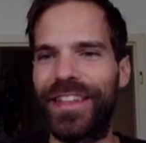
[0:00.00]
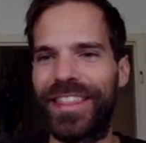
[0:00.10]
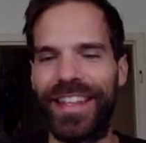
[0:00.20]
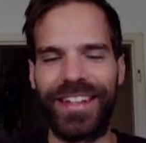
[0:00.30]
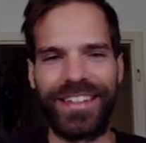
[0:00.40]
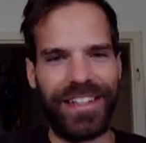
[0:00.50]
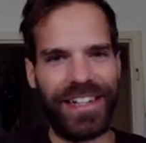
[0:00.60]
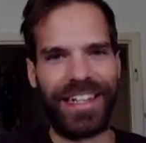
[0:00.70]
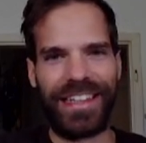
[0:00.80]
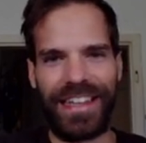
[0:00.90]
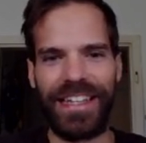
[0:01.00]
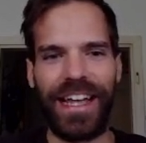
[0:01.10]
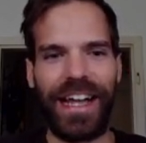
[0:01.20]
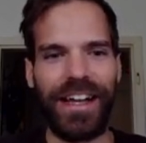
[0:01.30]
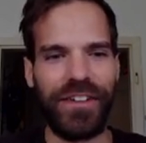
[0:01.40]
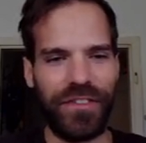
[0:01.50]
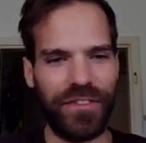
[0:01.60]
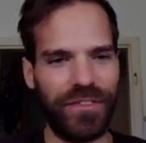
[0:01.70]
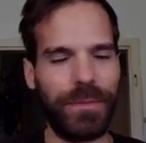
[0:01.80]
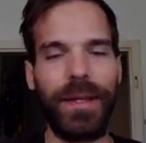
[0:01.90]
that lately I've
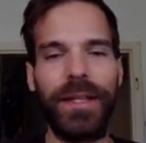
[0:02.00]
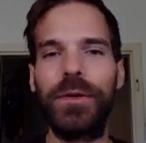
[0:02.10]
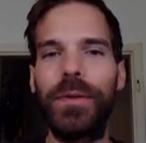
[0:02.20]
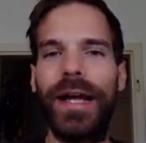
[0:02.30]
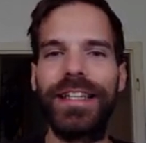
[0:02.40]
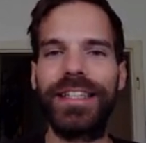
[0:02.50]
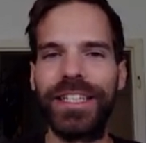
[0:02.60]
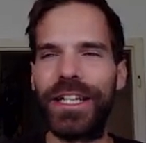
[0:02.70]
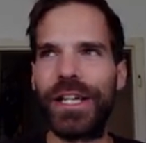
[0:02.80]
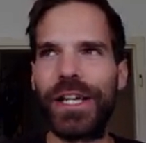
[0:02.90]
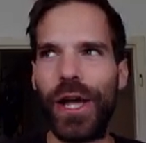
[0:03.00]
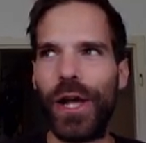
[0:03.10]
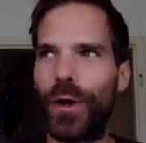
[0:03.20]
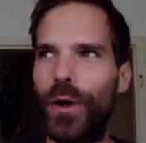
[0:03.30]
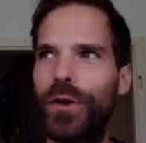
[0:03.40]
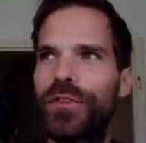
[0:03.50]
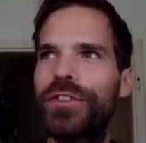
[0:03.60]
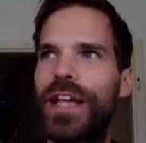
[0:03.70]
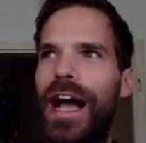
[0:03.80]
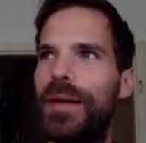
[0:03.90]
spent quite a lot of
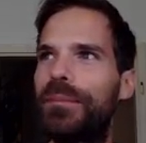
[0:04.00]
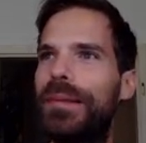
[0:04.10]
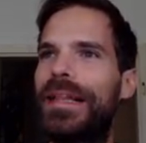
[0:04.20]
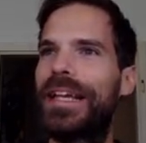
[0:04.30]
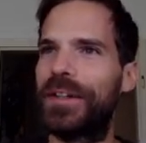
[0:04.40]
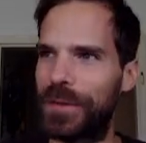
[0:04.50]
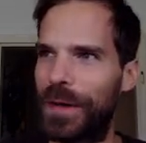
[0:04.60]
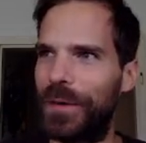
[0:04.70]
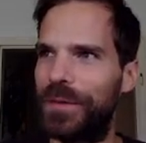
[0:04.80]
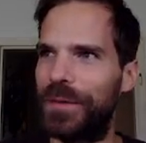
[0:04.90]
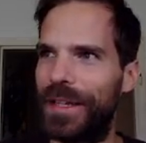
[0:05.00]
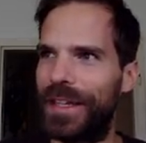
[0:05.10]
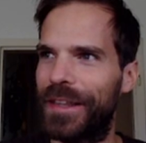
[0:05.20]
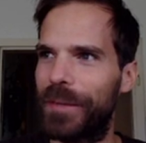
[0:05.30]
time playing around with.